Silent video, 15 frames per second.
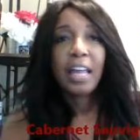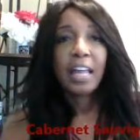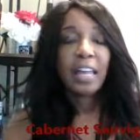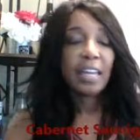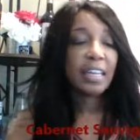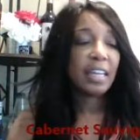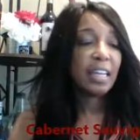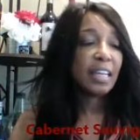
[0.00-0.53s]

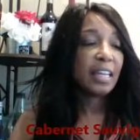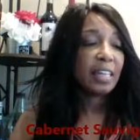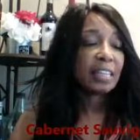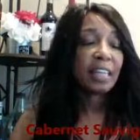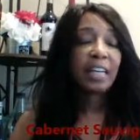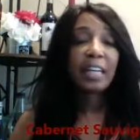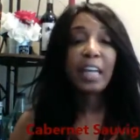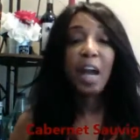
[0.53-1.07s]
It is
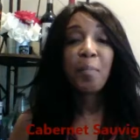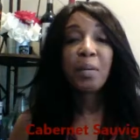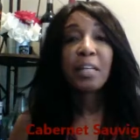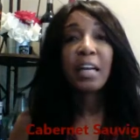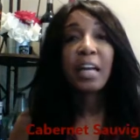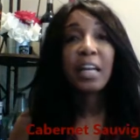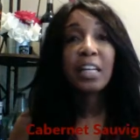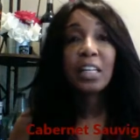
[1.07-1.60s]
a
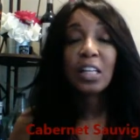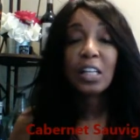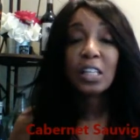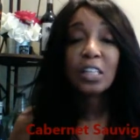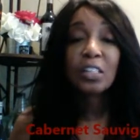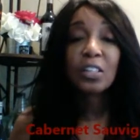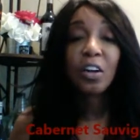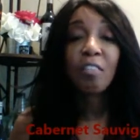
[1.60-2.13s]
Cabernet
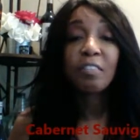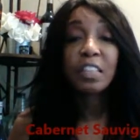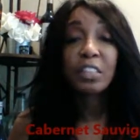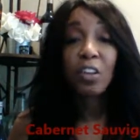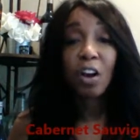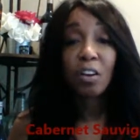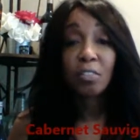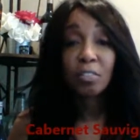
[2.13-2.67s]

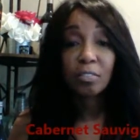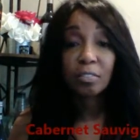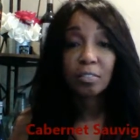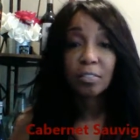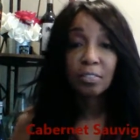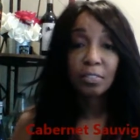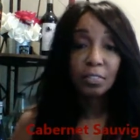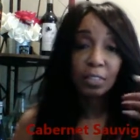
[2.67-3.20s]
Sauvignon,
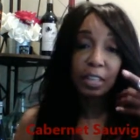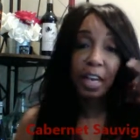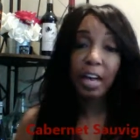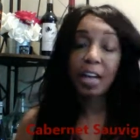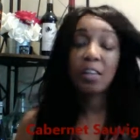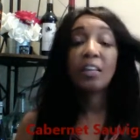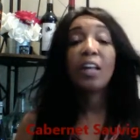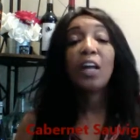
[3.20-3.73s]

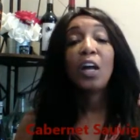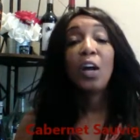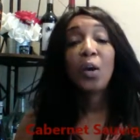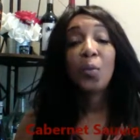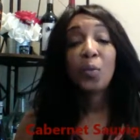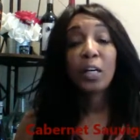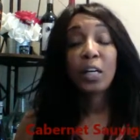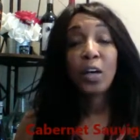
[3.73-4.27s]
okay?
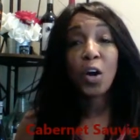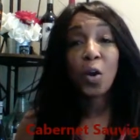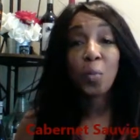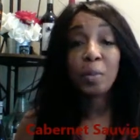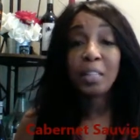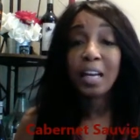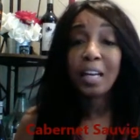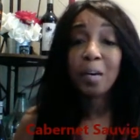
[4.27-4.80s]
We're going to
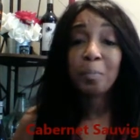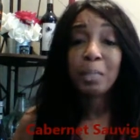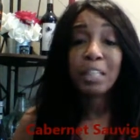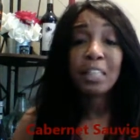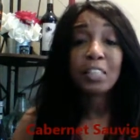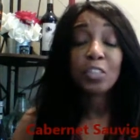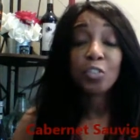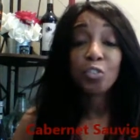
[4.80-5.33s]
open that up. It
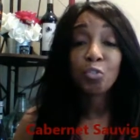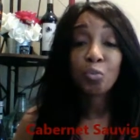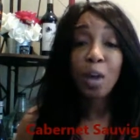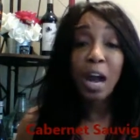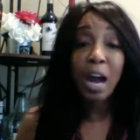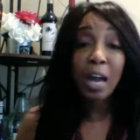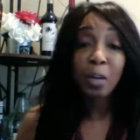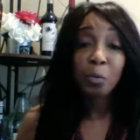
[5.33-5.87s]
is a
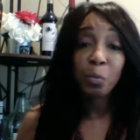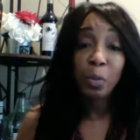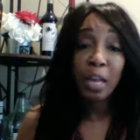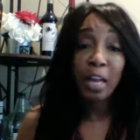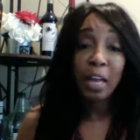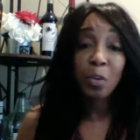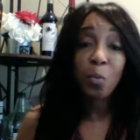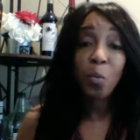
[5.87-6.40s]
dry
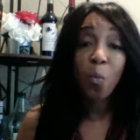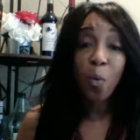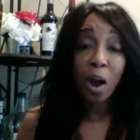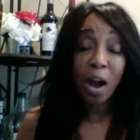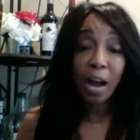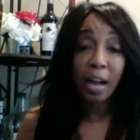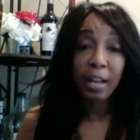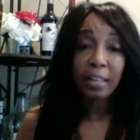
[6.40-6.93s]
red
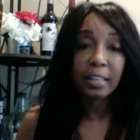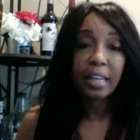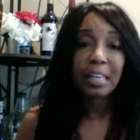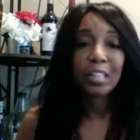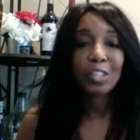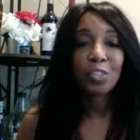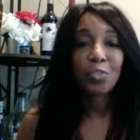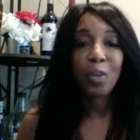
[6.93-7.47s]
wine, and
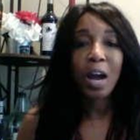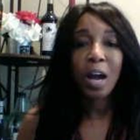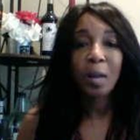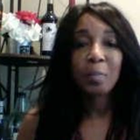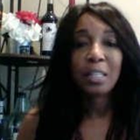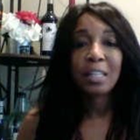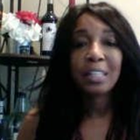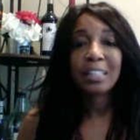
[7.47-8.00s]
it's dry
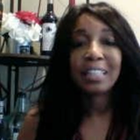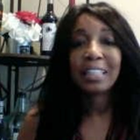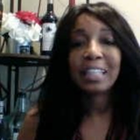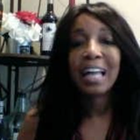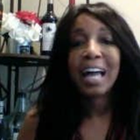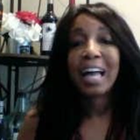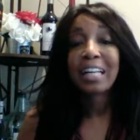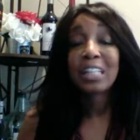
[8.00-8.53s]
because it
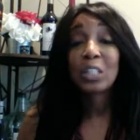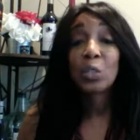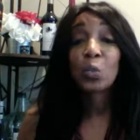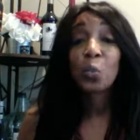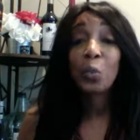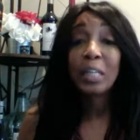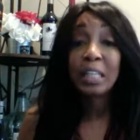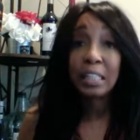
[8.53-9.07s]
lacks
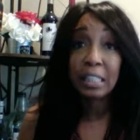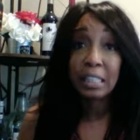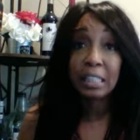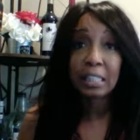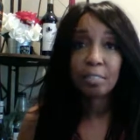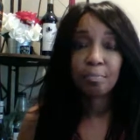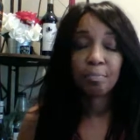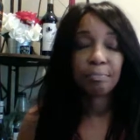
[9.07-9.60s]

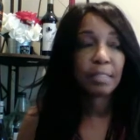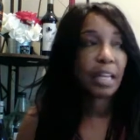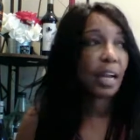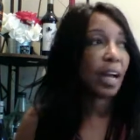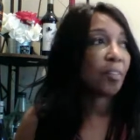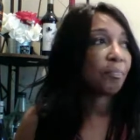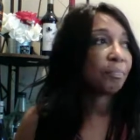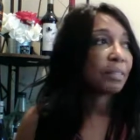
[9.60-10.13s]
sweetness,
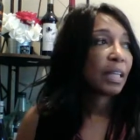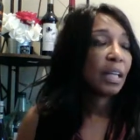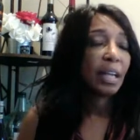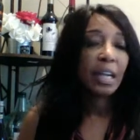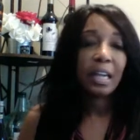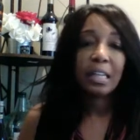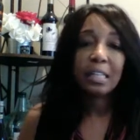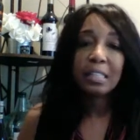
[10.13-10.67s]
okay?
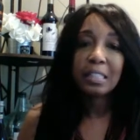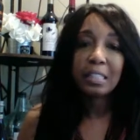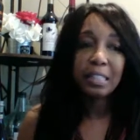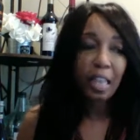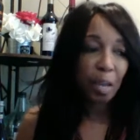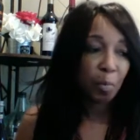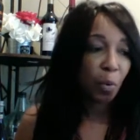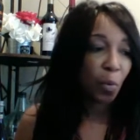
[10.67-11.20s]
It is a
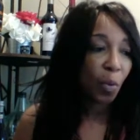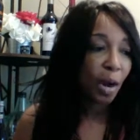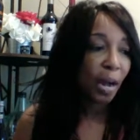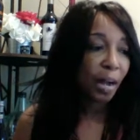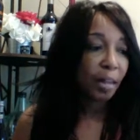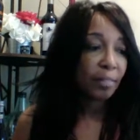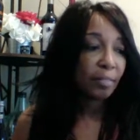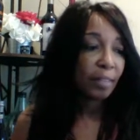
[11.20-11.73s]
table
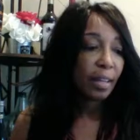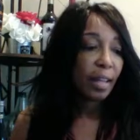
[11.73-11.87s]
wine,